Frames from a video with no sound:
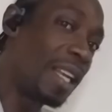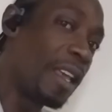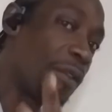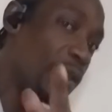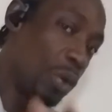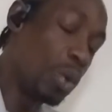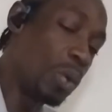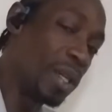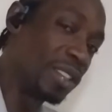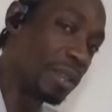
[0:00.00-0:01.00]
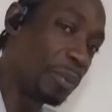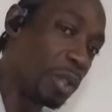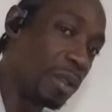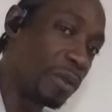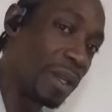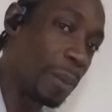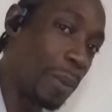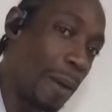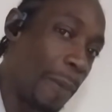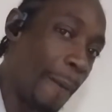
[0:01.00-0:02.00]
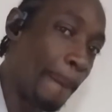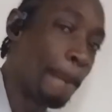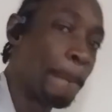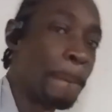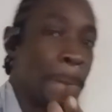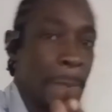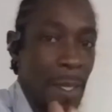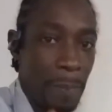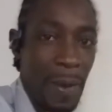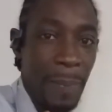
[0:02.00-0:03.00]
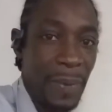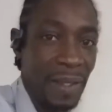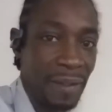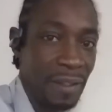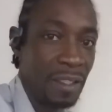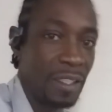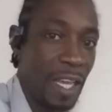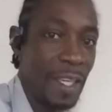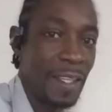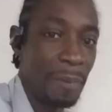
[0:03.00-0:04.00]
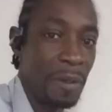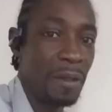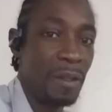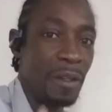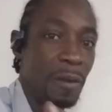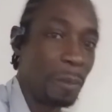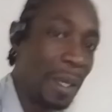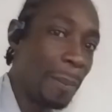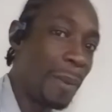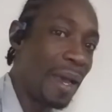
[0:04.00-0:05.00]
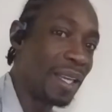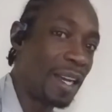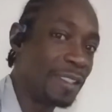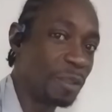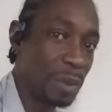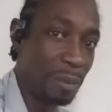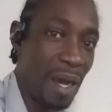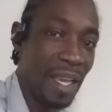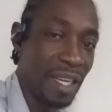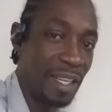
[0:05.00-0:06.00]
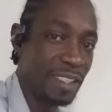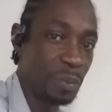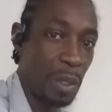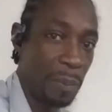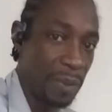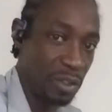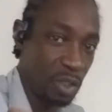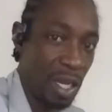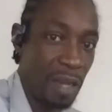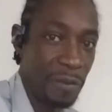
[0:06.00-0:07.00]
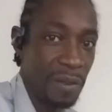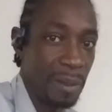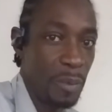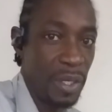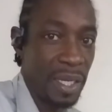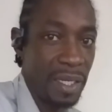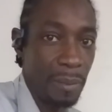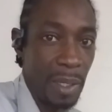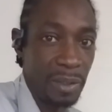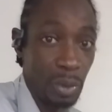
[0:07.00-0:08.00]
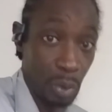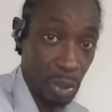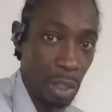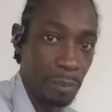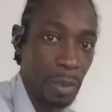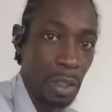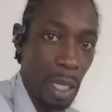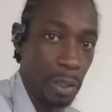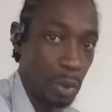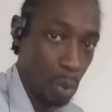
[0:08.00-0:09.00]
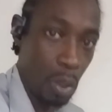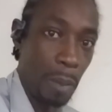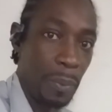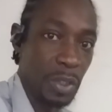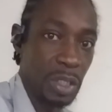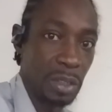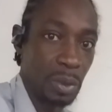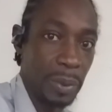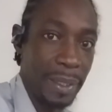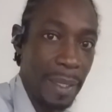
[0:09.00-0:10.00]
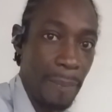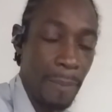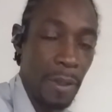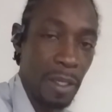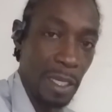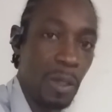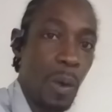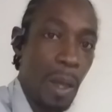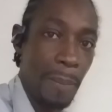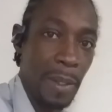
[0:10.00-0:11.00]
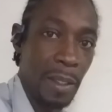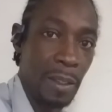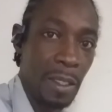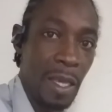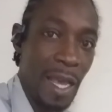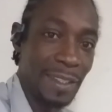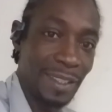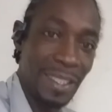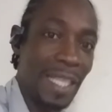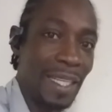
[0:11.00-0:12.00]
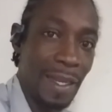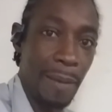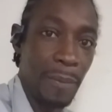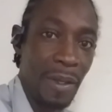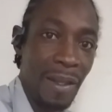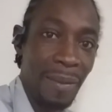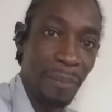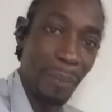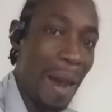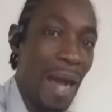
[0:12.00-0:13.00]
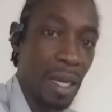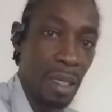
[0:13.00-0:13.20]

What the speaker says: left, you was the prefect, papi. Papi, you hear me? Make bygones be bygones, papi. Draw for your brother them and do couple shit with them. You know what I mean? And send them back